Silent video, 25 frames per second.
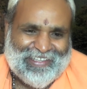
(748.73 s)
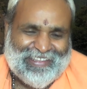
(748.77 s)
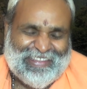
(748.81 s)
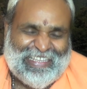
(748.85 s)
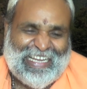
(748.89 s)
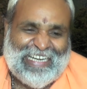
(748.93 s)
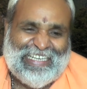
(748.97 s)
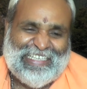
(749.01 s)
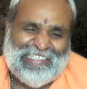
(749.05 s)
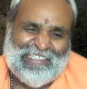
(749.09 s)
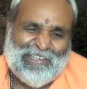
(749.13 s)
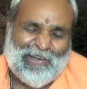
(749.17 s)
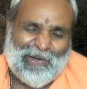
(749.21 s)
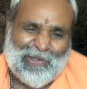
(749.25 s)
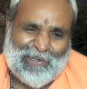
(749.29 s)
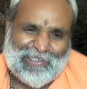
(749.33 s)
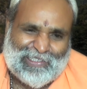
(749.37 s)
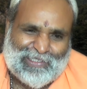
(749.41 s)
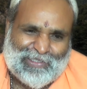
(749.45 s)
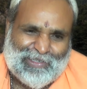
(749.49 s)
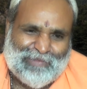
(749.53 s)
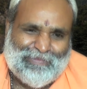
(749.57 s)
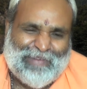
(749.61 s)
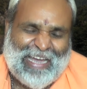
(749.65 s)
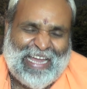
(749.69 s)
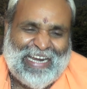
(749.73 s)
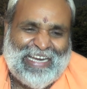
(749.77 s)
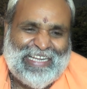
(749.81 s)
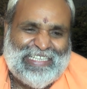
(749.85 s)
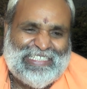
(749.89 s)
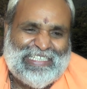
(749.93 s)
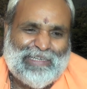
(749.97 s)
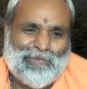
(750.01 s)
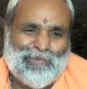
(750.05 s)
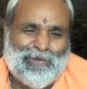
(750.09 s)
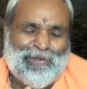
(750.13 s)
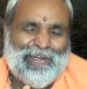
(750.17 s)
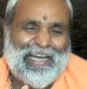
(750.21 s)
That is also
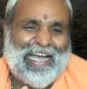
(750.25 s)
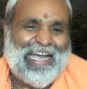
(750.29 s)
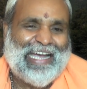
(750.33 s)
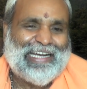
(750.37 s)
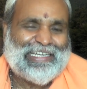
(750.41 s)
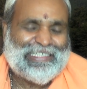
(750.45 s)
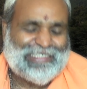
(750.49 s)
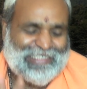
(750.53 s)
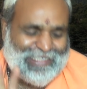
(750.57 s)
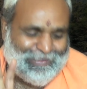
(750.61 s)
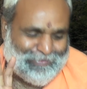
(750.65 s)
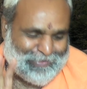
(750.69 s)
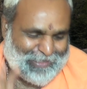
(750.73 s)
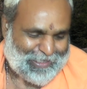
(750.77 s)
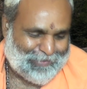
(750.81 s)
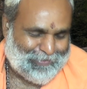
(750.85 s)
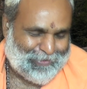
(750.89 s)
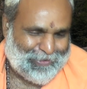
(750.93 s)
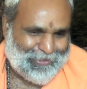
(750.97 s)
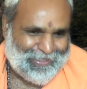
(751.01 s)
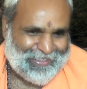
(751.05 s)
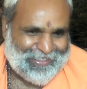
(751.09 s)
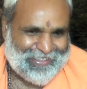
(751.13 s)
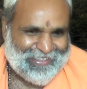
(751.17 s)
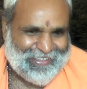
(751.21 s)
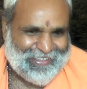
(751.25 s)
manageable, acceptable.